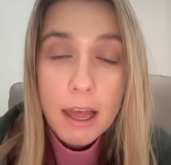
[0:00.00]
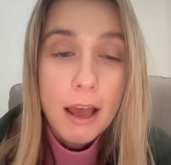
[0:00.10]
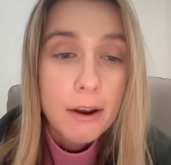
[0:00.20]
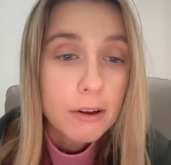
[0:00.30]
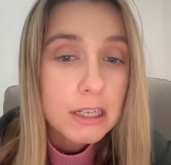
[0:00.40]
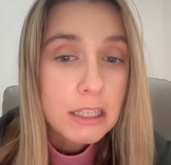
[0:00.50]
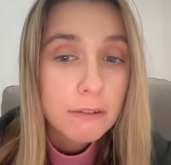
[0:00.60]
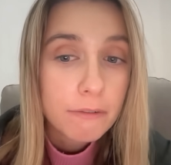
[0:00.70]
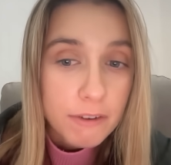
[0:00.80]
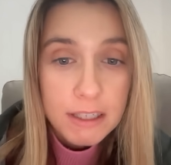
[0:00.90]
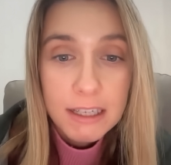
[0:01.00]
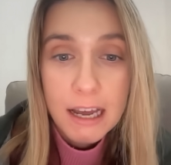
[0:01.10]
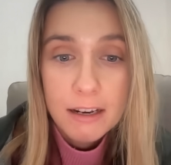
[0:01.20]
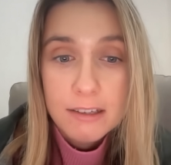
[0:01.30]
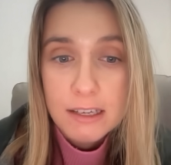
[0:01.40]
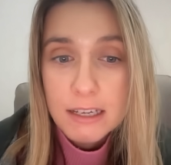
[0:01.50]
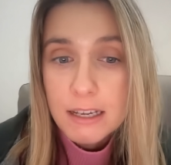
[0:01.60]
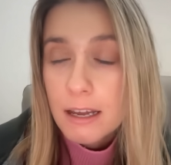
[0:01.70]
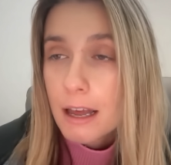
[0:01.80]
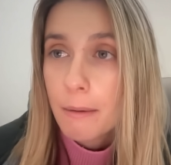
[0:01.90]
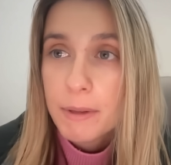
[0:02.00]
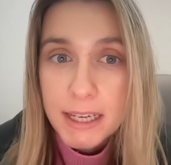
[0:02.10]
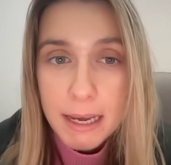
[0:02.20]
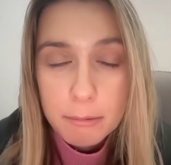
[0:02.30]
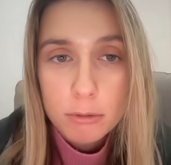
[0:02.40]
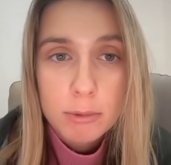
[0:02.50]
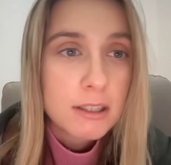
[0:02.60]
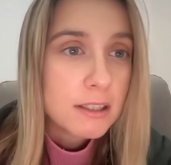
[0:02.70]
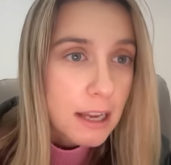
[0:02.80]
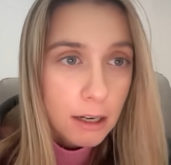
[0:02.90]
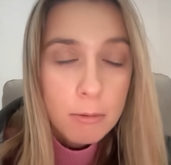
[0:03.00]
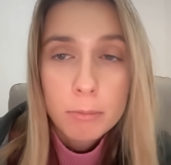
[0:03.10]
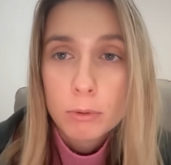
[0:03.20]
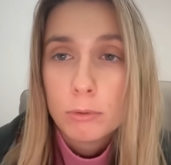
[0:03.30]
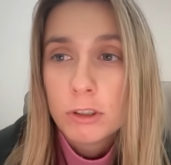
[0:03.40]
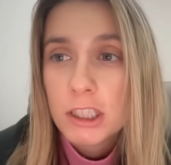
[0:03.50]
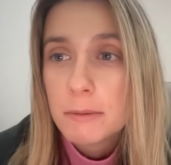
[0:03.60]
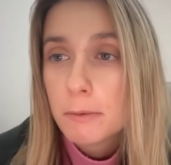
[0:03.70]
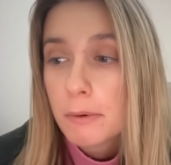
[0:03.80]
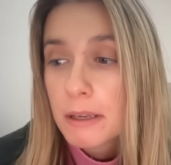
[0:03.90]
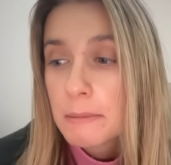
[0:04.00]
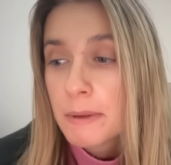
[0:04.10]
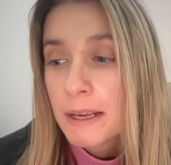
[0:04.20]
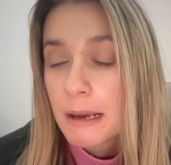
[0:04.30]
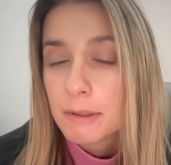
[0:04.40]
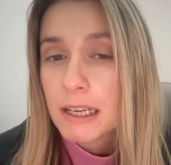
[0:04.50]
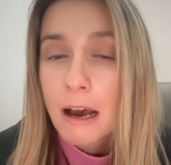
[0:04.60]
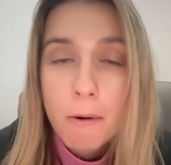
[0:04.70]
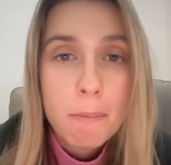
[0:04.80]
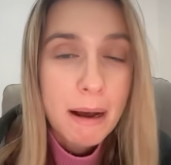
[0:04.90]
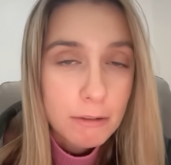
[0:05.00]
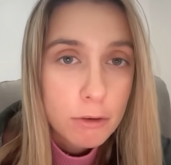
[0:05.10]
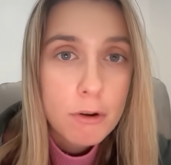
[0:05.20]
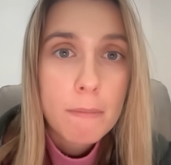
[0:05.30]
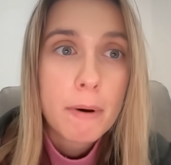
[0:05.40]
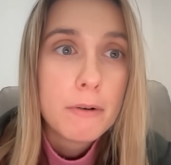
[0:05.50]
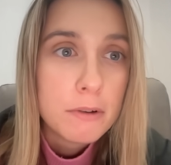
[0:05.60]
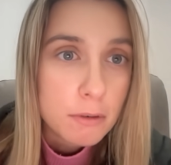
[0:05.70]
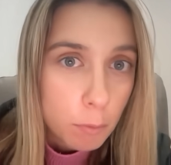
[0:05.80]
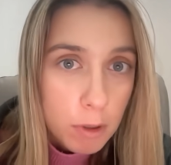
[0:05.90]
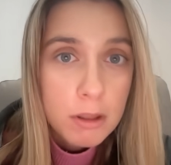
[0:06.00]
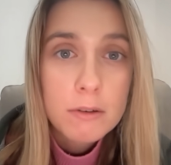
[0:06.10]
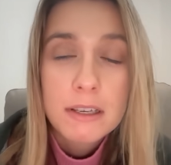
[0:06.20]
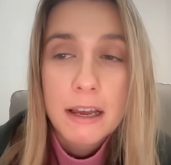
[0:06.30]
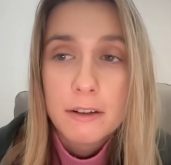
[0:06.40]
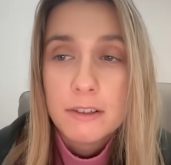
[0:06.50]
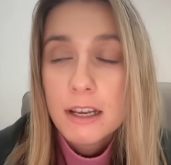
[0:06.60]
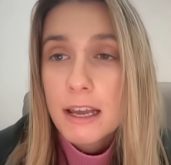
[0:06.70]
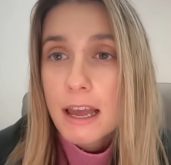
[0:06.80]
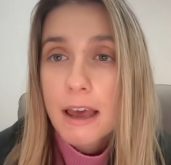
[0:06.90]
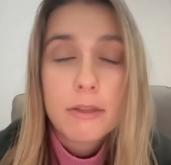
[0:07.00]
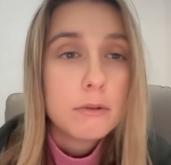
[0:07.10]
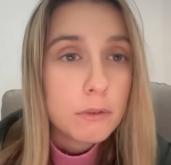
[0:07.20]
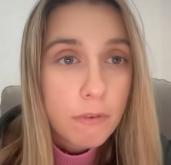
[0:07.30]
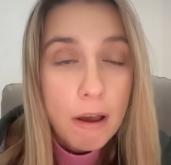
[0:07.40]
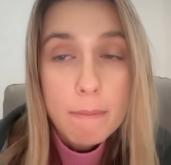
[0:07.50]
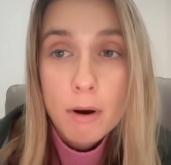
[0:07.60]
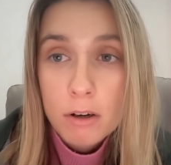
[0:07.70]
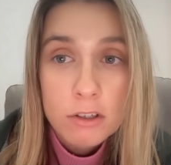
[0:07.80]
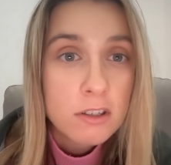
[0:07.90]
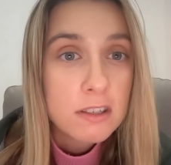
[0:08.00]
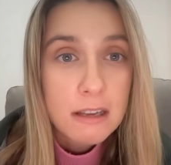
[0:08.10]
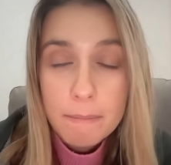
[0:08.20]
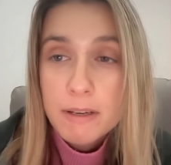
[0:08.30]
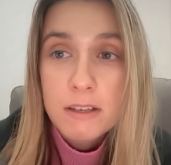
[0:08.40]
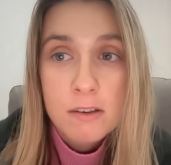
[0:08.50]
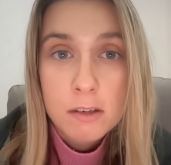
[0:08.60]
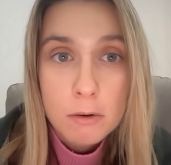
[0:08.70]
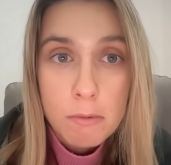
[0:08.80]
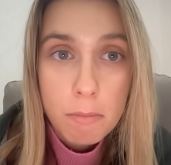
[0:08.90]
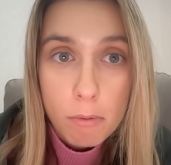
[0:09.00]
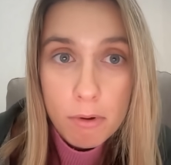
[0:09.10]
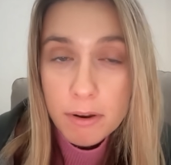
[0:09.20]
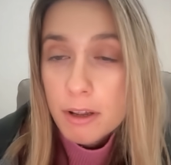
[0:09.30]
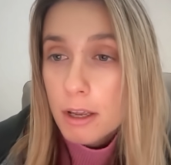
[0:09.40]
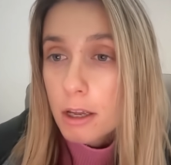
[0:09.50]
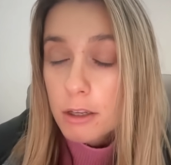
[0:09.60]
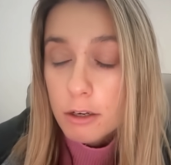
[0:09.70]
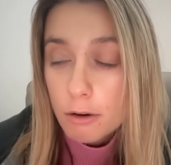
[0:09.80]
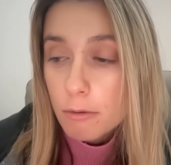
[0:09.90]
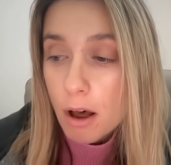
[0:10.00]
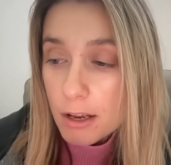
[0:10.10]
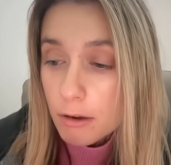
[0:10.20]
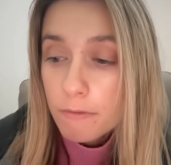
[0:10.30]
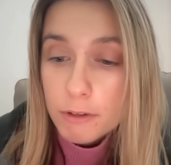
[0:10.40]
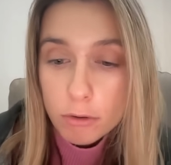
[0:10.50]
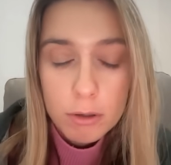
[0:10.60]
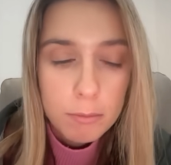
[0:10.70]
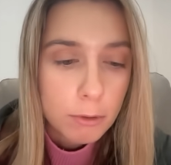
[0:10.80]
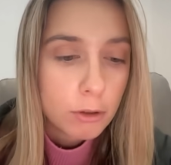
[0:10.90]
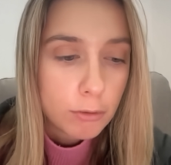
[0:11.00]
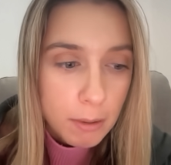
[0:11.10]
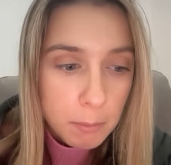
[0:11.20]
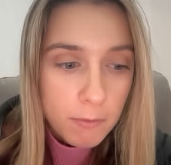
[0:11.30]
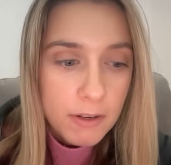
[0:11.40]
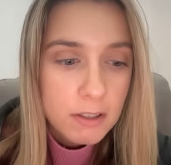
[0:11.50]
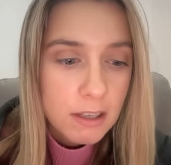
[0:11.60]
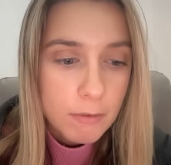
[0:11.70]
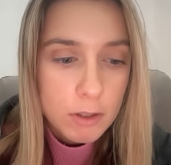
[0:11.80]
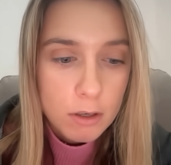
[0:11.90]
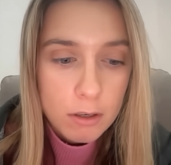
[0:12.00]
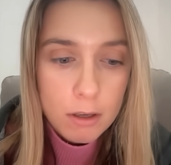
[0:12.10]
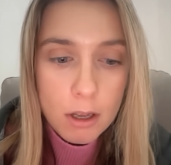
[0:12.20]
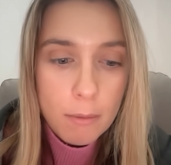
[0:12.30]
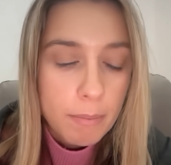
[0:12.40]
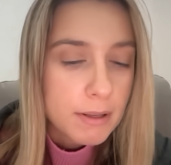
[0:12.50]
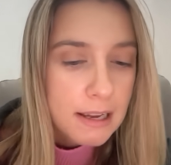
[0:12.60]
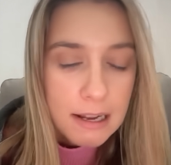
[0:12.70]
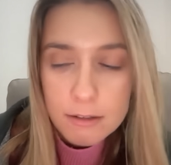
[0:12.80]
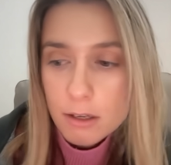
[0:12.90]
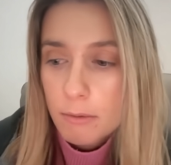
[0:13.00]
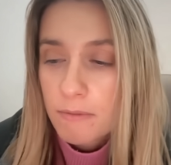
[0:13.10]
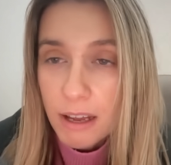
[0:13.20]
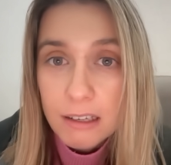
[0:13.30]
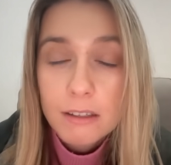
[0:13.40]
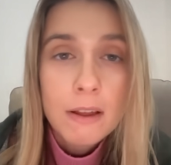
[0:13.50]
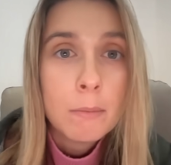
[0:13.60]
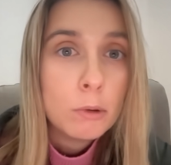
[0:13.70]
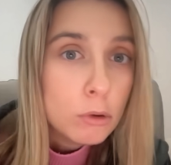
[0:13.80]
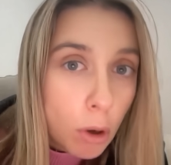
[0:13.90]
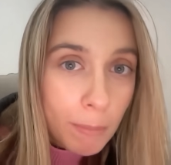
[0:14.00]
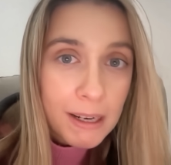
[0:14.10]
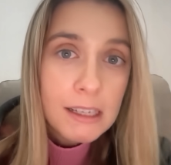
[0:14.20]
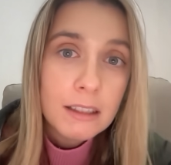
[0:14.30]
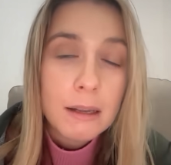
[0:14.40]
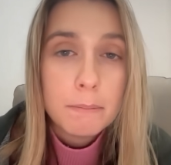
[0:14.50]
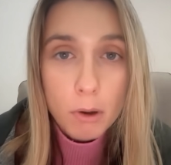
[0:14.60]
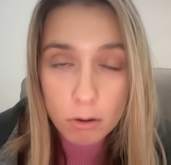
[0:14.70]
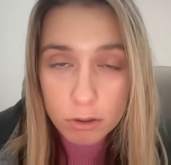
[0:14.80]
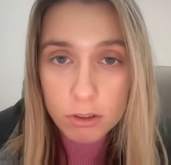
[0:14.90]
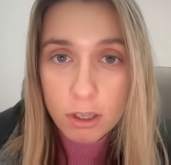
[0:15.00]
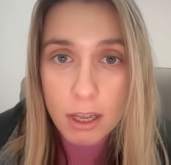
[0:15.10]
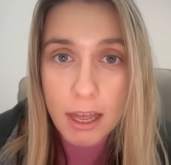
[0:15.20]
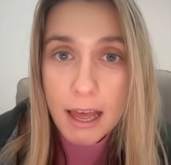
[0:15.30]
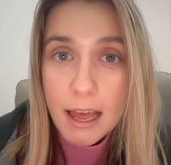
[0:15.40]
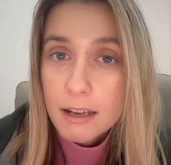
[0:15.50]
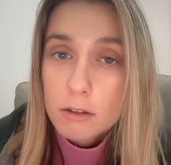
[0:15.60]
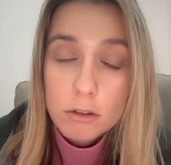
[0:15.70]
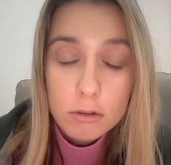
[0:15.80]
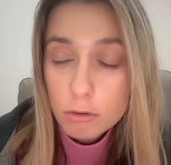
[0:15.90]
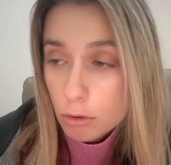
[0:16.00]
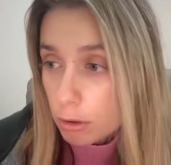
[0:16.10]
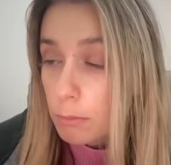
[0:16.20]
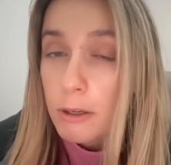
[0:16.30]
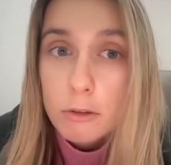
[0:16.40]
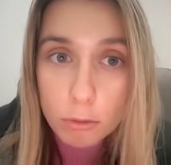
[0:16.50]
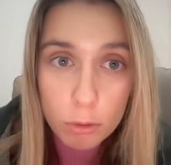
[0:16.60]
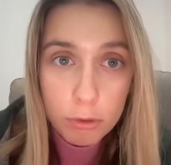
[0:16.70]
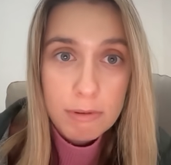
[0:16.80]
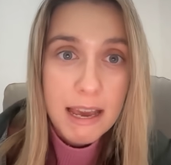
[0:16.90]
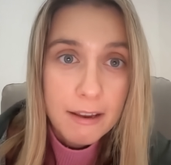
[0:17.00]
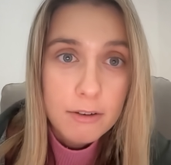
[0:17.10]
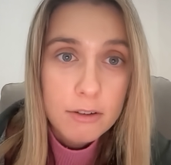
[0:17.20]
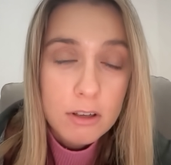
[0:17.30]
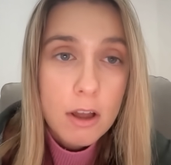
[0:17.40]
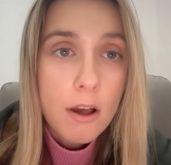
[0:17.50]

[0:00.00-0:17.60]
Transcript: And I think physicality and being able to win second balls and being able to out-battle your opponents and win those headers and those fine margins at set pieces are so important. I don't think Tottenham are incredible versus Everton, but Danzo and Van der Ven were dominating their box and Tottenham scored 3 headers.